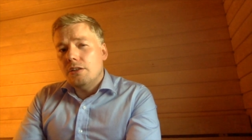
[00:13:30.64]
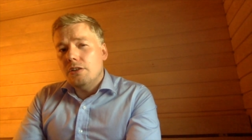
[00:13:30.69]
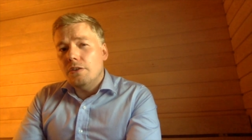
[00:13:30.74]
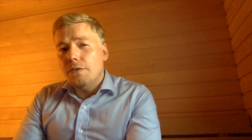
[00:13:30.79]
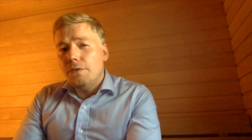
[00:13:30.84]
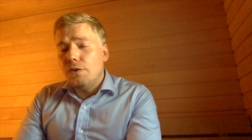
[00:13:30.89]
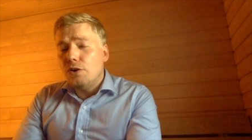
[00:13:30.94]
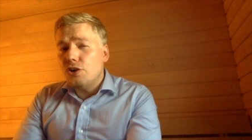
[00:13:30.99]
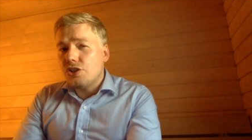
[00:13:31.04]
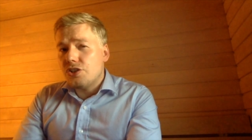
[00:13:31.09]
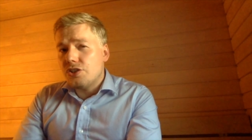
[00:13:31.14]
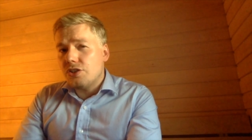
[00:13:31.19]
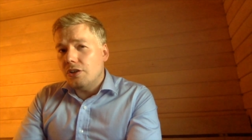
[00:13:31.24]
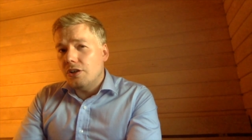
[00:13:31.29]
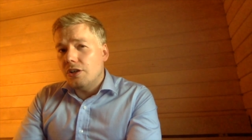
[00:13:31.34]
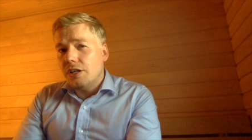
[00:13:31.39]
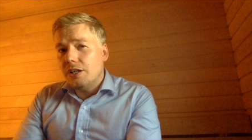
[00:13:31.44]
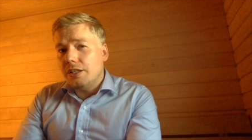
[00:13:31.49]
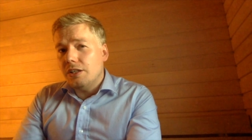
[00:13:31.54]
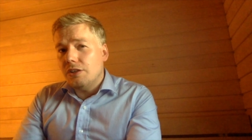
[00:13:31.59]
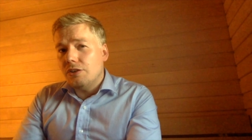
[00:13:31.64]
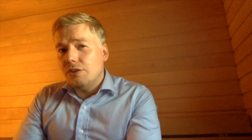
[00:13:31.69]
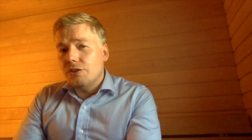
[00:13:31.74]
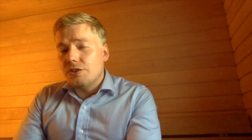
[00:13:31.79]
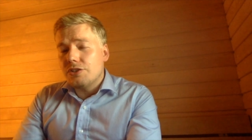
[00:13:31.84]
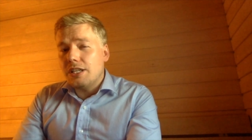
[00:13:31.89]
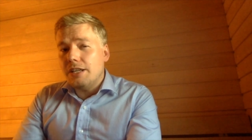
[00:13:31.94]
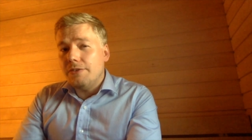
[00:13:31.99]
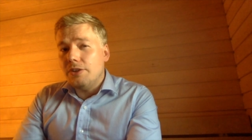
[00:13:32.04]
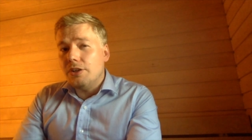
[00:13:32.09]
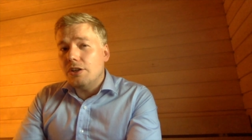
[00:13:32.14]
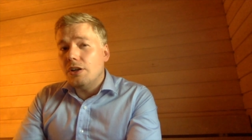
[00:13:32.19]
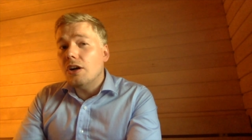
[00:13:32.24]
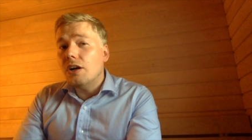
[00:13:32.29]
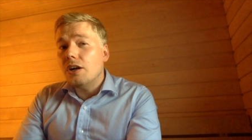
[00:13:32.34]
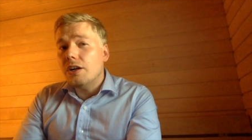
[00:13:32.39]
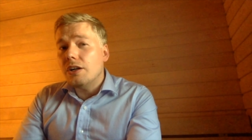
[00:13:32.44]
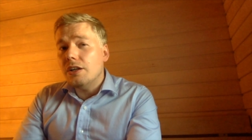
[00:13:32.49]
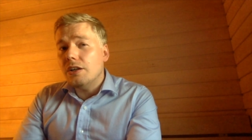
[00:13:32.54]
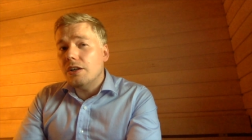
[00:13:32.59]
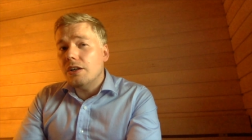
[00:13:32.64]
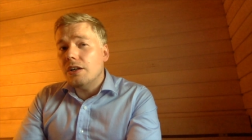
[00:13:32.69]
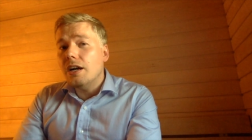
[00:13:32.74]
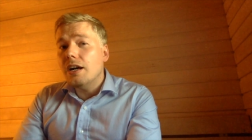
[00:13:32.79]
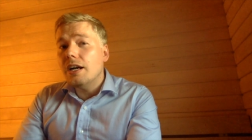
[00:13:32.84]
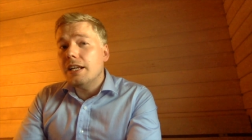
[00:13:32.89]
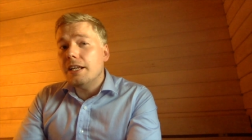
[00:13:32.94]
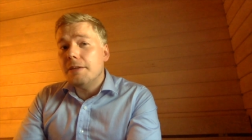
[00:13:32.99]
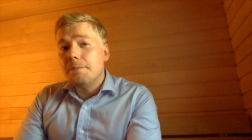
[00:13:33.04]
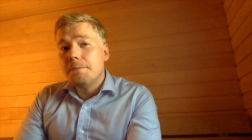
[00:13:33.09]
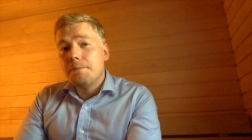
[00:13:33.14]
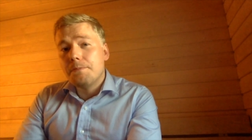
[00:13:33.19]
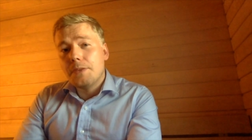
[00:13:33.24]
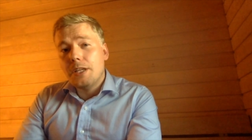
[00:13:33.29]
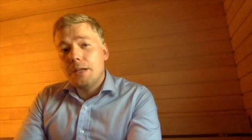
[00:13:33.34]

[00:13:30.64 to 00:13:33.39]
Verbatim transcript: the first articles have a high